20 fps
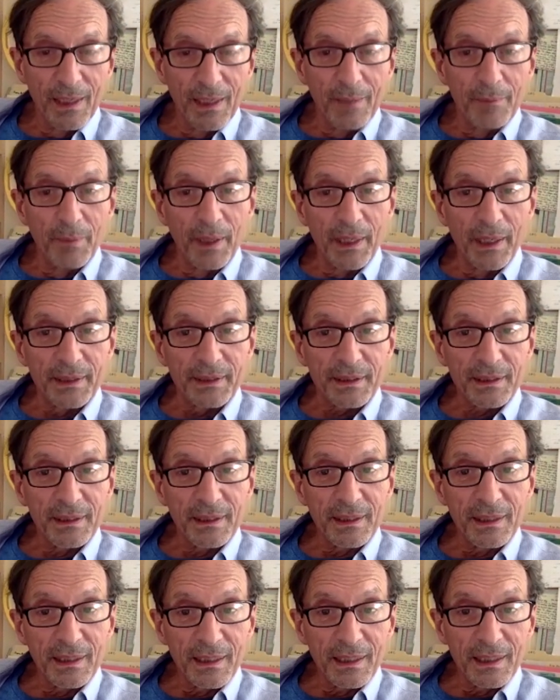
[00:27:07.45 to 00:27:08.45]
But
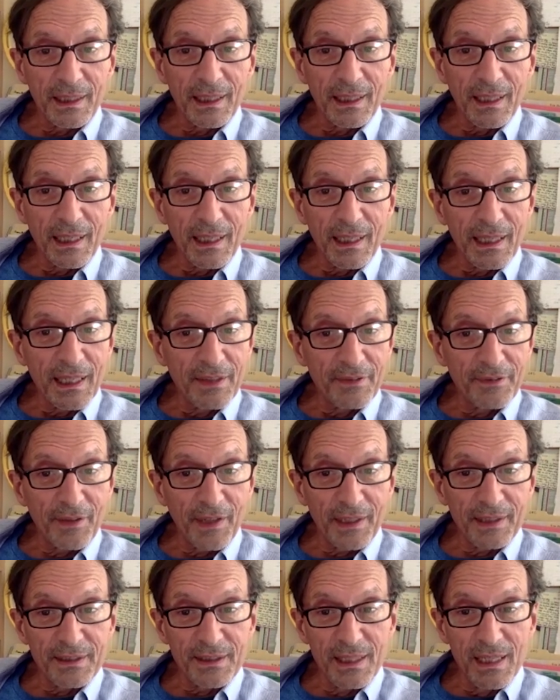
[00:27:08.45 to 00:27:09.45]
if
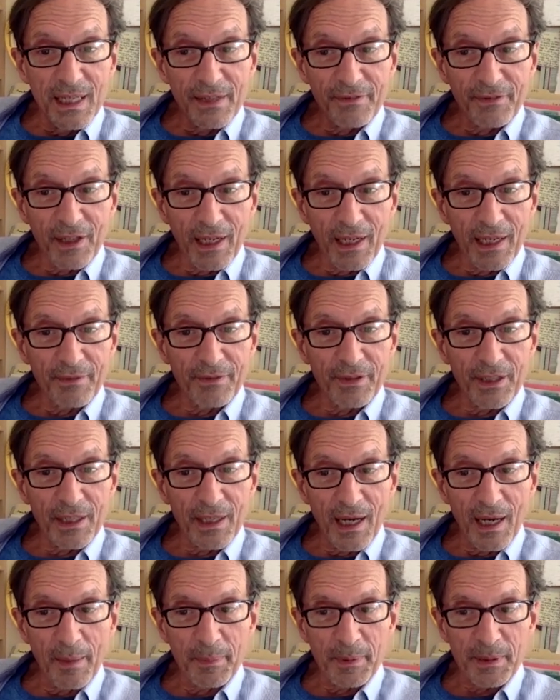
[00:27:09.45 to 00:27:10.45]
I if I have the
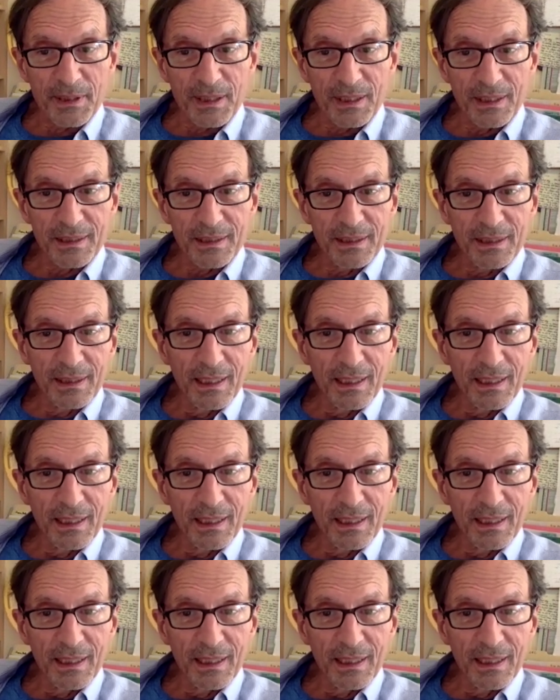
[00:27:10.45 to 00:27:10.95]
opposite,